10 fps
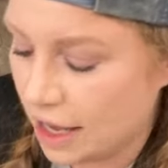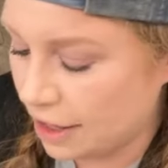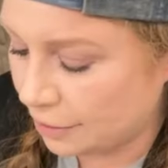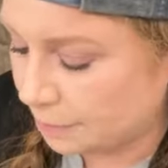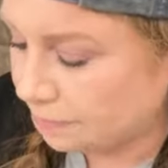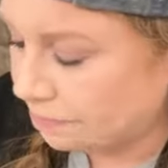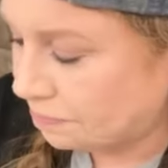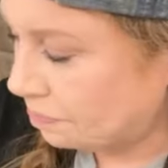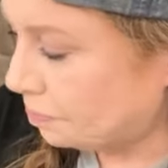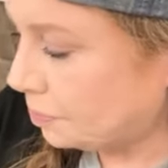
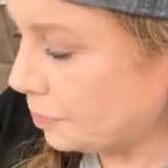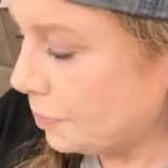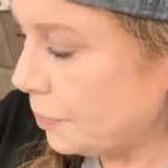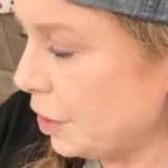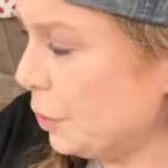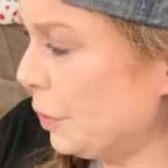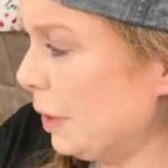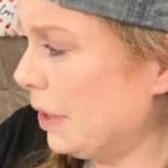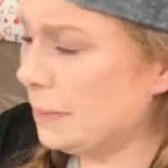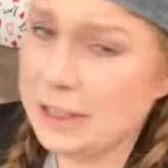So
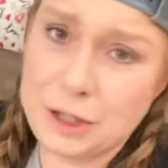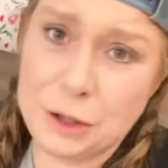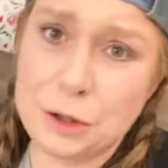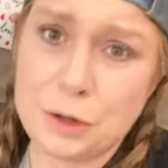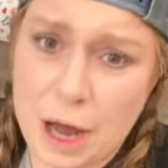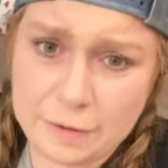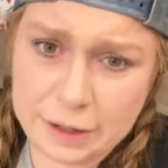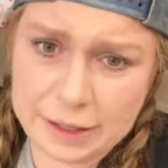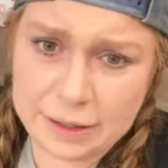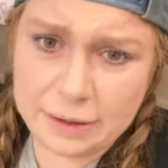anyways, my sister's
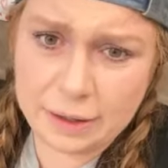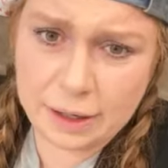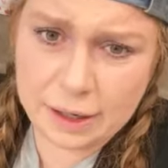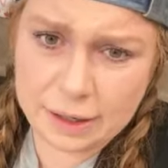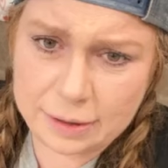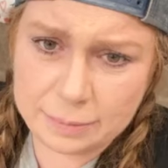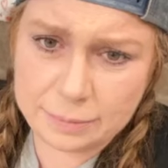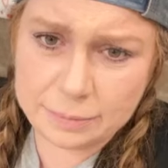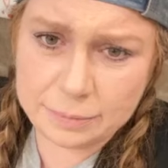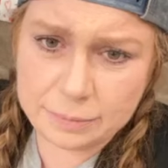traveling.
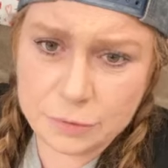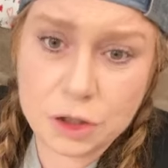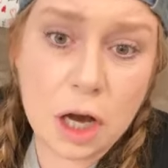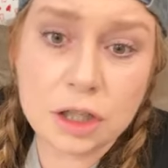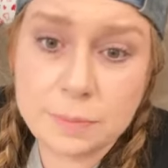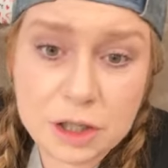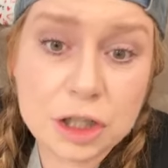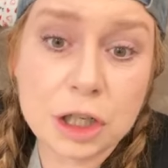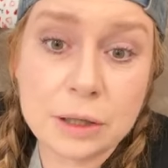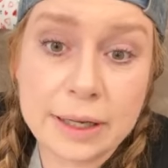You talk too
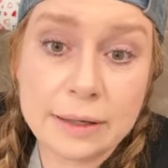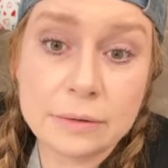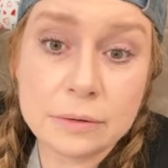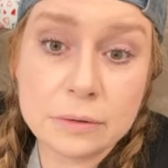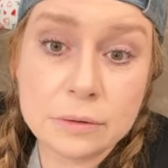much, Shirley.